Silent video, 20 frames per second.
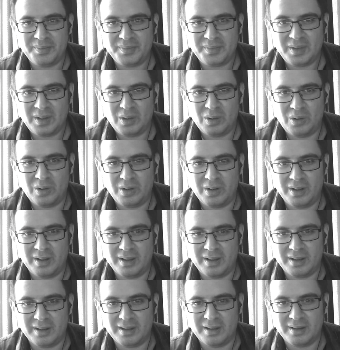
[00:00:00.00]

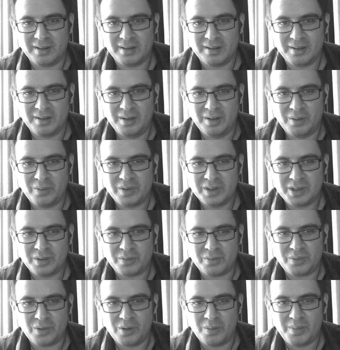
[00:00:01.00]
or once a
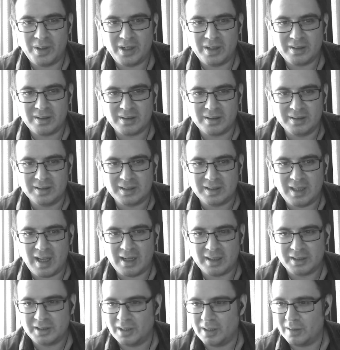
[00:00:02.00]
robot can
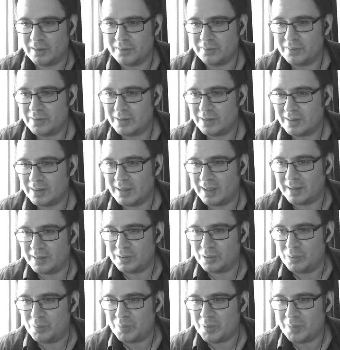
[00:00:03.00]
stack shelves at a
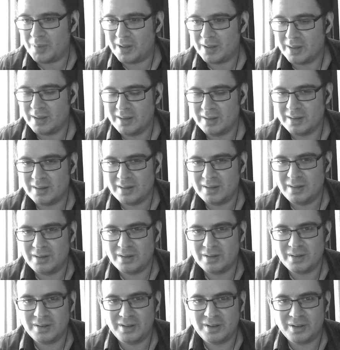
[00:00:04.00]
supermarket,
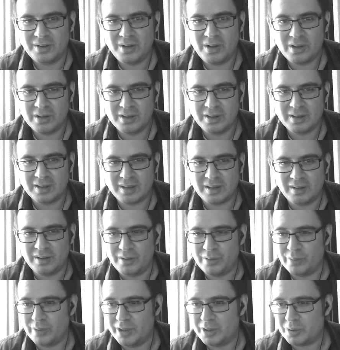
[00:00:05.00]
you're not going to suddenly
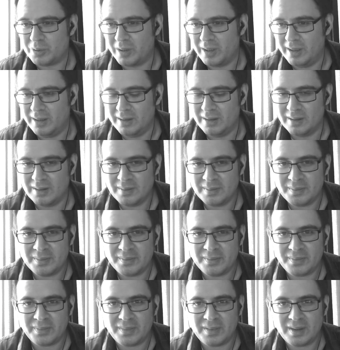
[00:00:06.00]
retrain
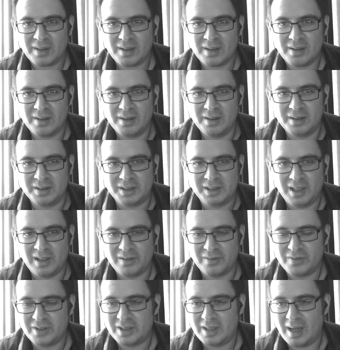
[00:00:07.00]
the
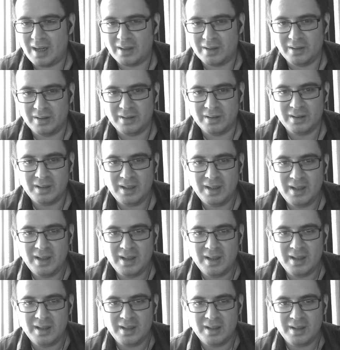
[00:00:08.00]
shelf stacker
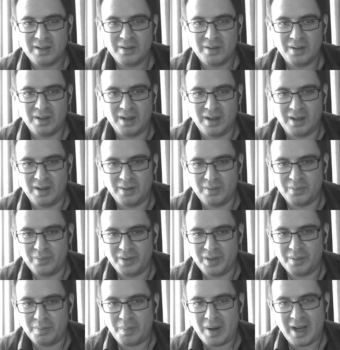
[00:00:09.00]
with
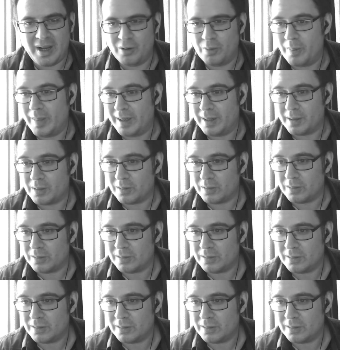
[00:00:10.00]
a biomedical